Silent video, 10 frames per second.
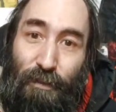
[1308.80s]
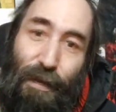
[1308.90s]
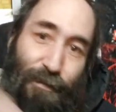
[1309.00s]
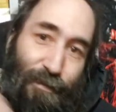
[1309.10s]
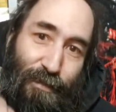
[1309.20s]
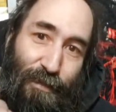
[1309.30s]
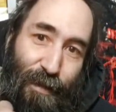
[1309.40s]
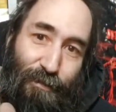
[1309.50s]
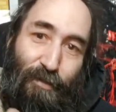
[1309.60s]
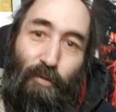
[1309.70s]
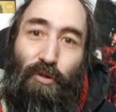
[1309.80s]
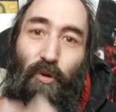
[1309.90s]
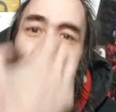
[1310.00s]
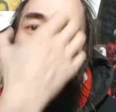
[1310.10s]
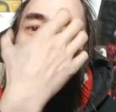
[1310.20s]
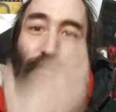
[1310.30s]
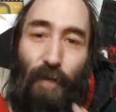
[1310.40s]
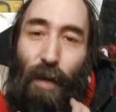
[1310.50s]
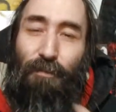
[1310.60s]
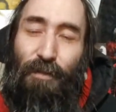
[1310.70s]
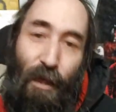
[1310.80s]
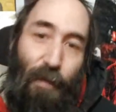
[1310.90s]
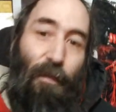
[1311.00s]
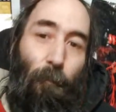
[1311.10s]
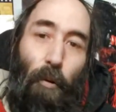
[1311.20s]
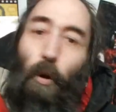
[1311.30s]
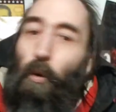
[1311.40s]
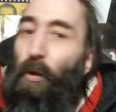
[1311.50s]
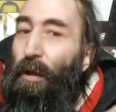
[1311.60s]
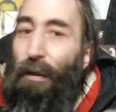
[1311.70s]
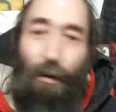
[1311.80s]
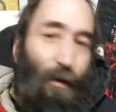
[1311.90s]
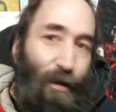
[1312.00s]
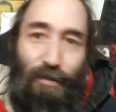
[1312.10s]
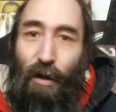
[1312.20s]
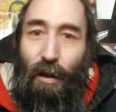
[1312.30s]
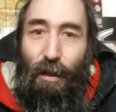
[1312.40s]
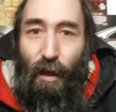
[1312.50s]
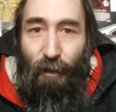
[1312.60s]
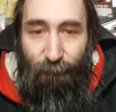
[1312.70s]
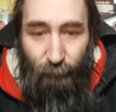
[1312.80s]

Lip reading: heads that's attached to a string that drops, they pull, and it cuts their head off.